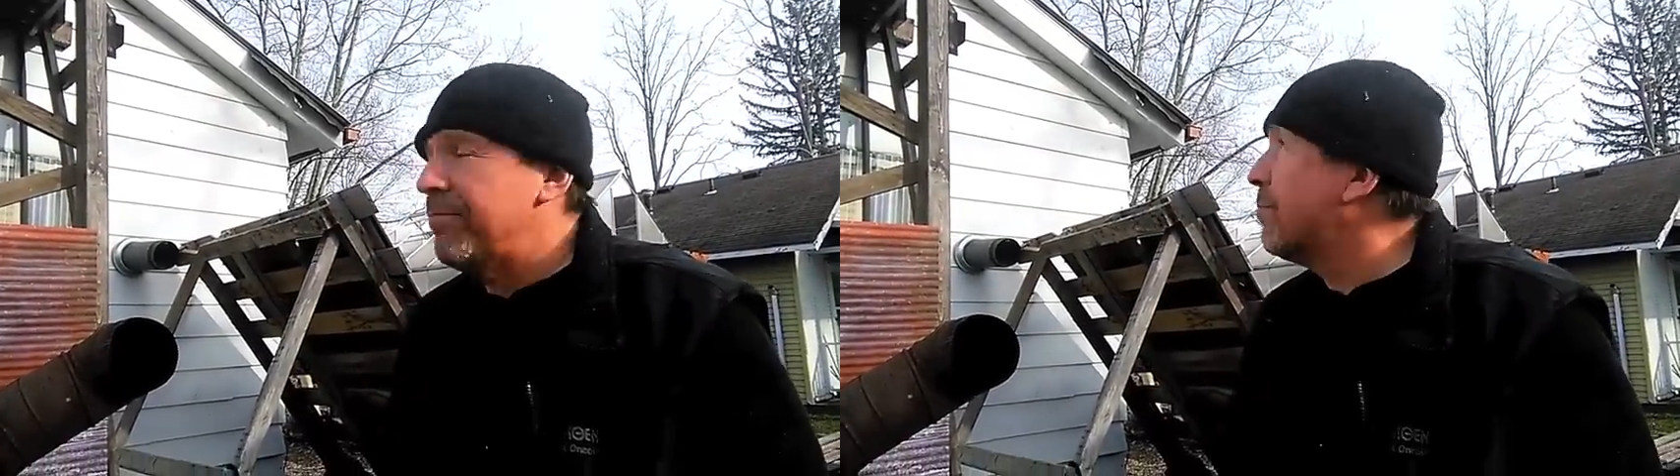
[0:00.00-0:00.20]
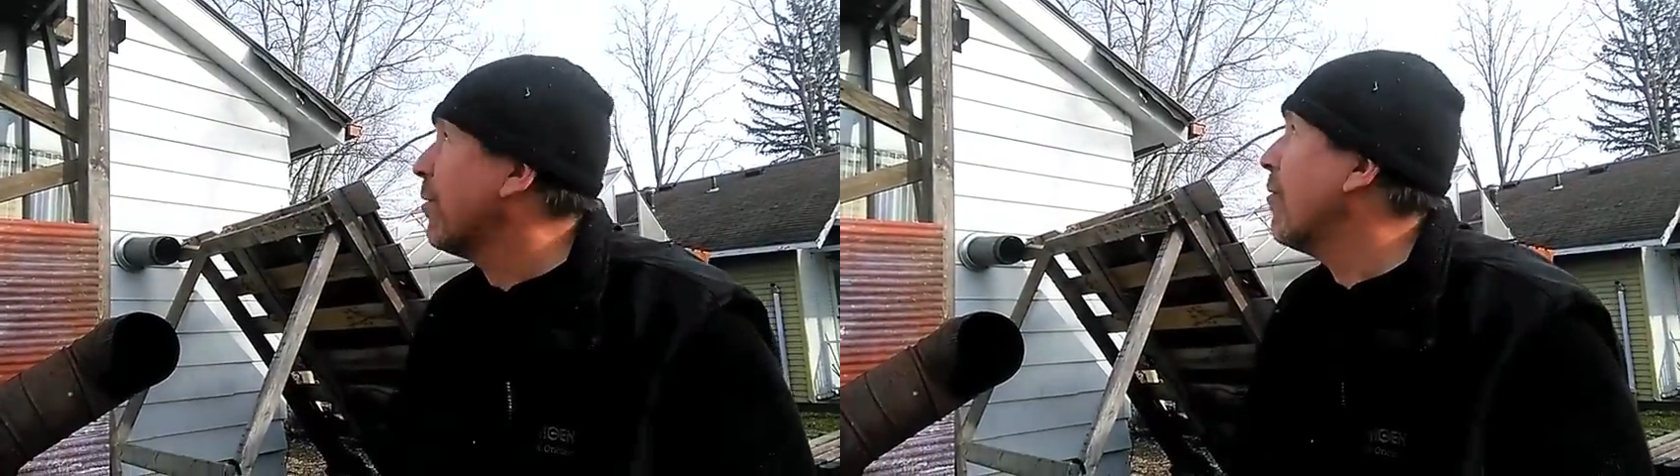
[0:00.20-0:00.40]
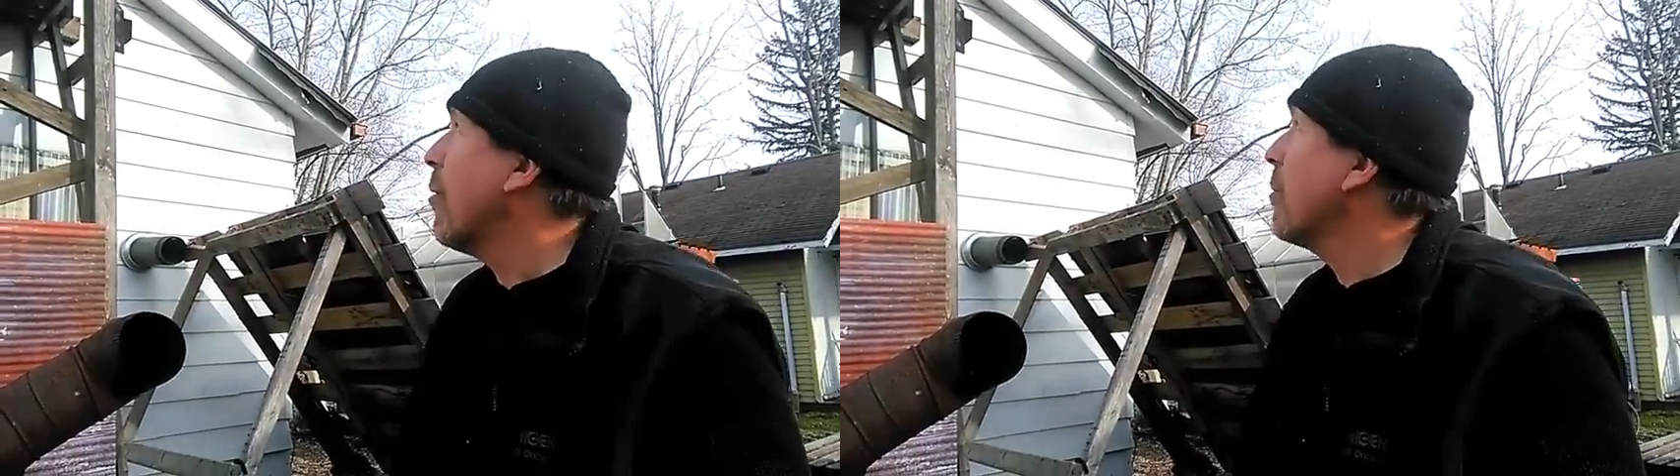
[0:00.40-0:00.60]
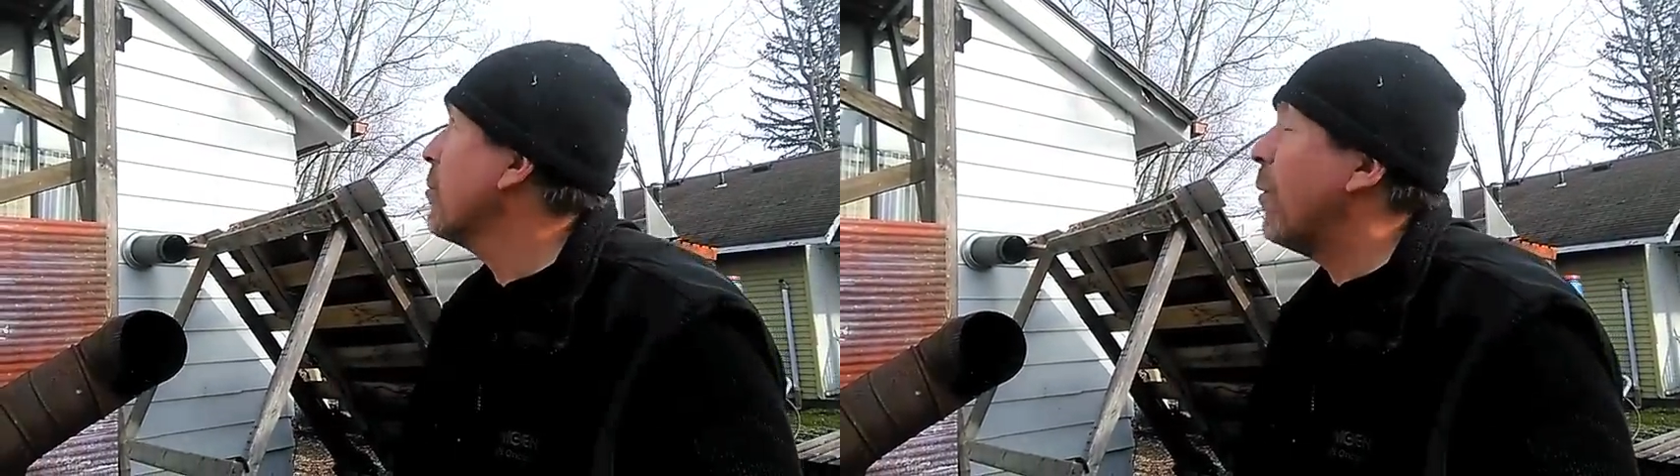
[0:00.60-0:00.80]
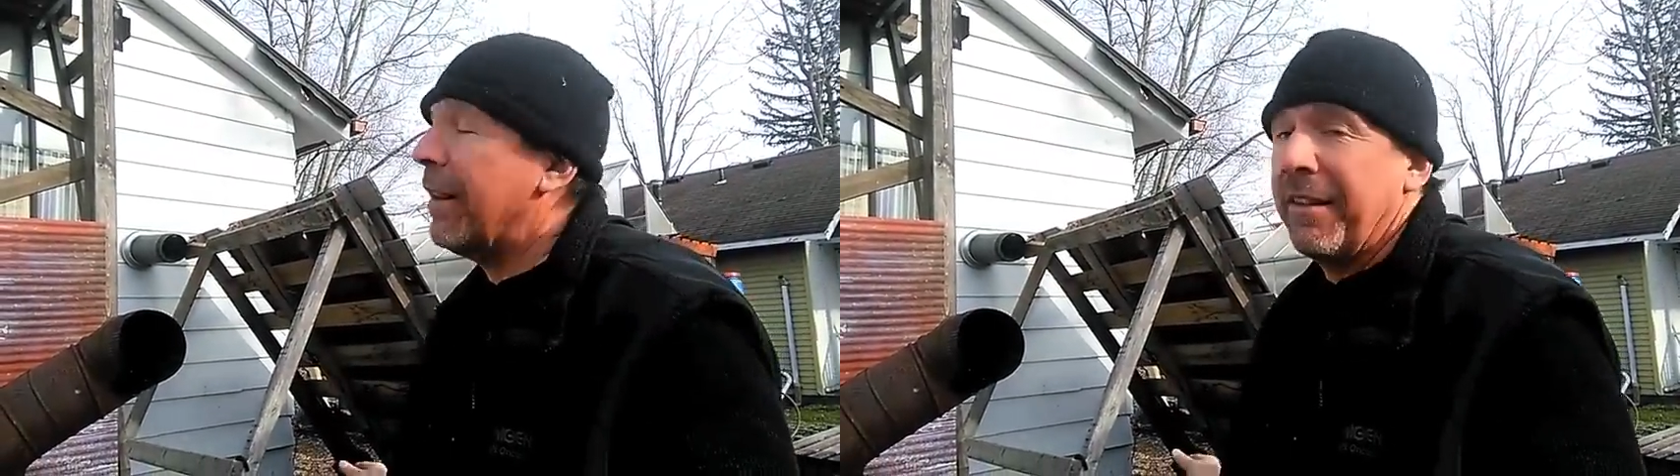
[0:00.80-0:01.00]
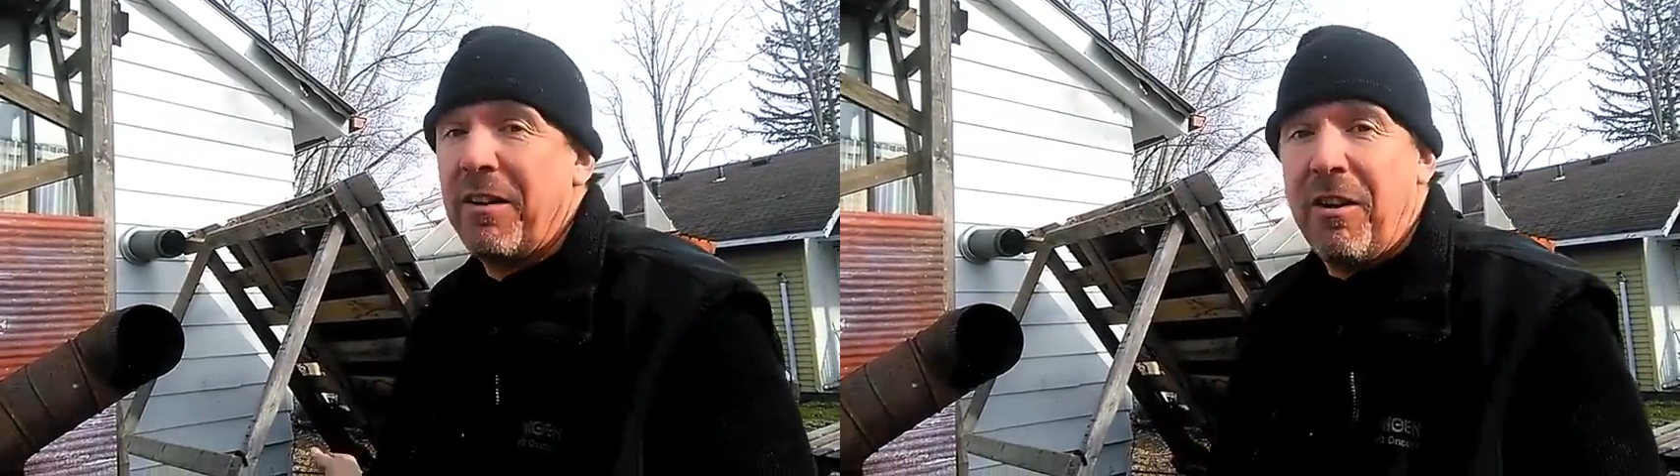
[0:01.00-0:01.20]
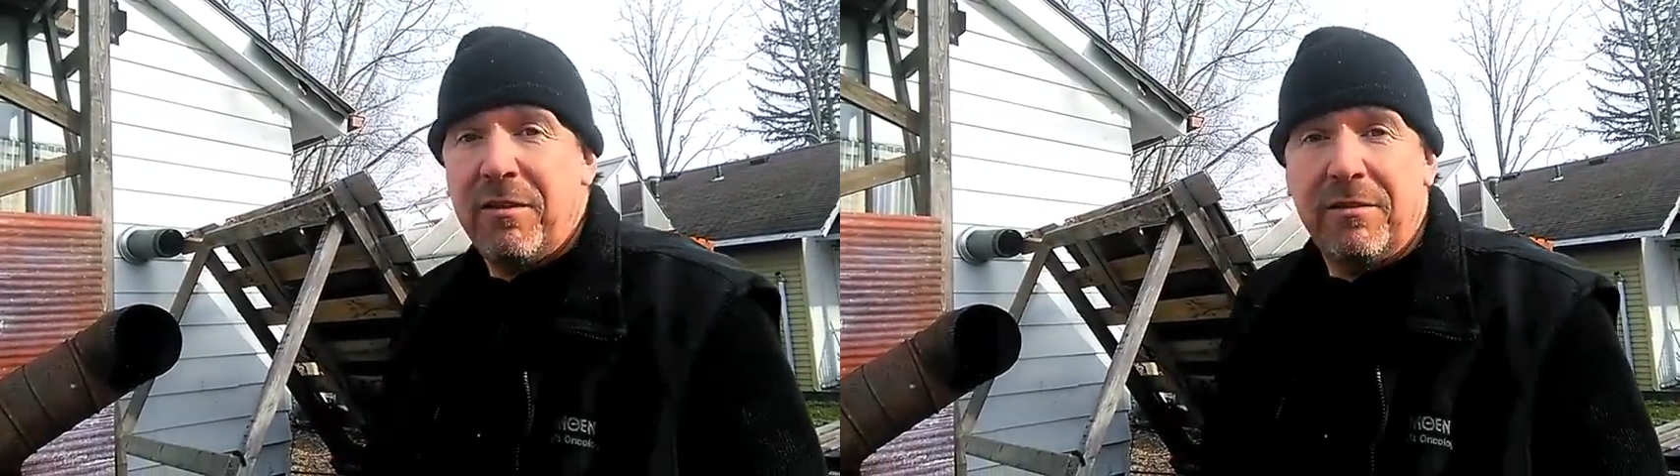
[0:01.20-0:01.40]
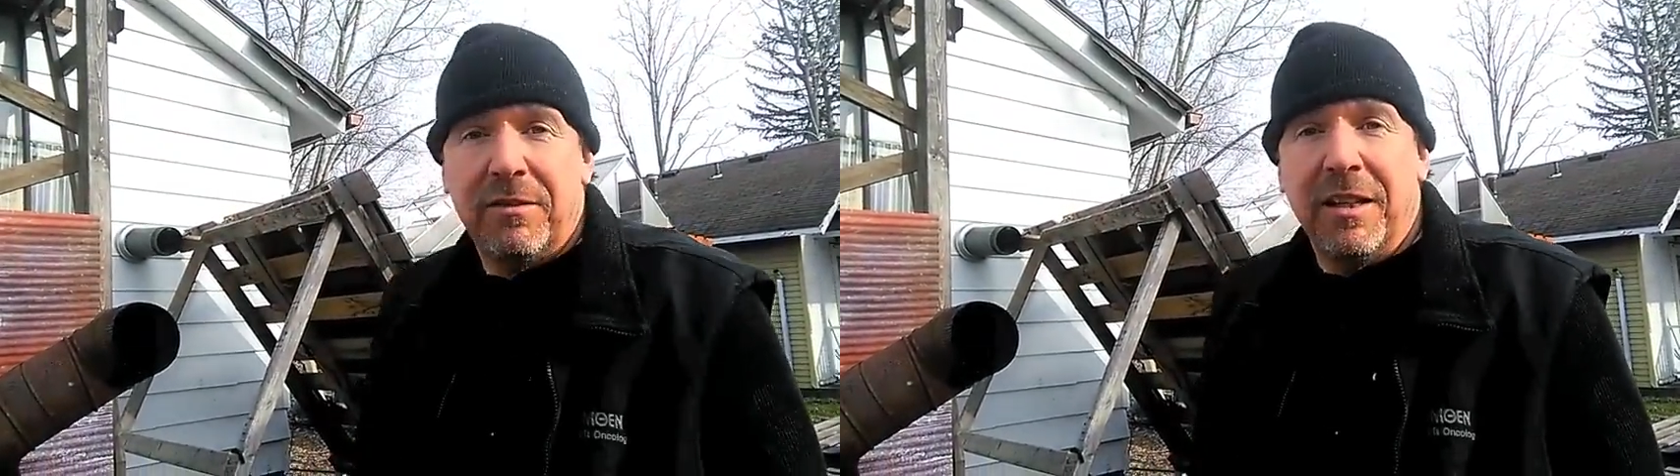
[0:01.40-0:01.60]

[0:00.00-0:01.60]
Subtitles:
performed well at all.